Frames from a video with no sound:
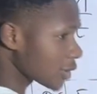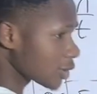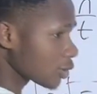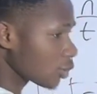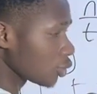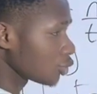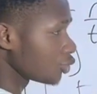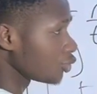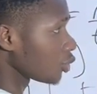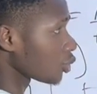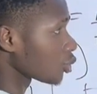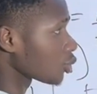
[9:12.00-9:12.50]

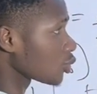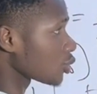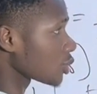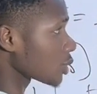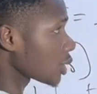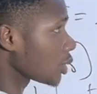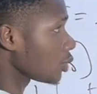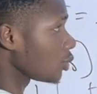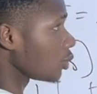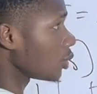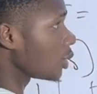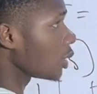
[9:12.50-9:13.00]
not drawn to
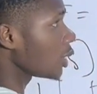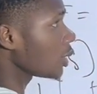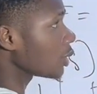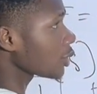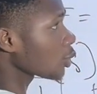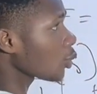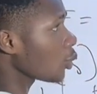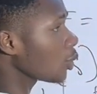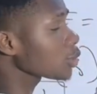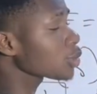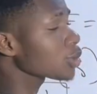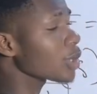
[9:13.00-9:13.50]
scale.
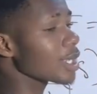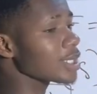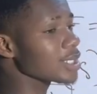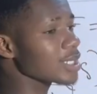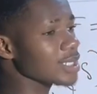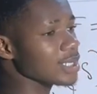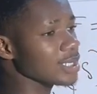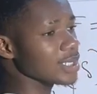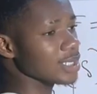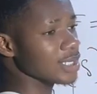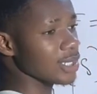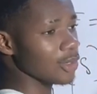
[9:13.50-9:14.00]
So what we are
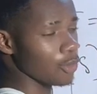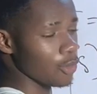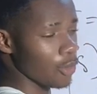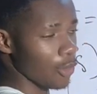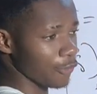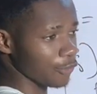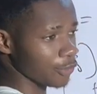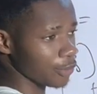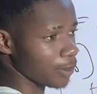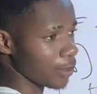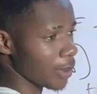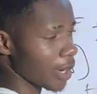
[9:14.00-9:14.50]
seeing is a
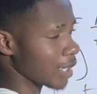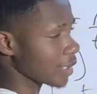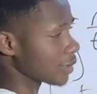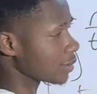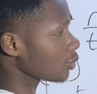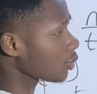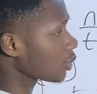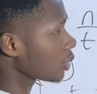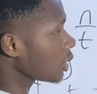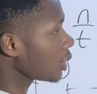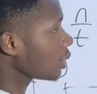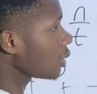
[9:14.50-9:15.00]
curved path.
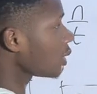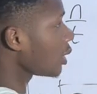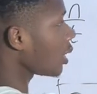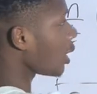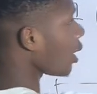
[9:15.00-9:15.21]
Okay,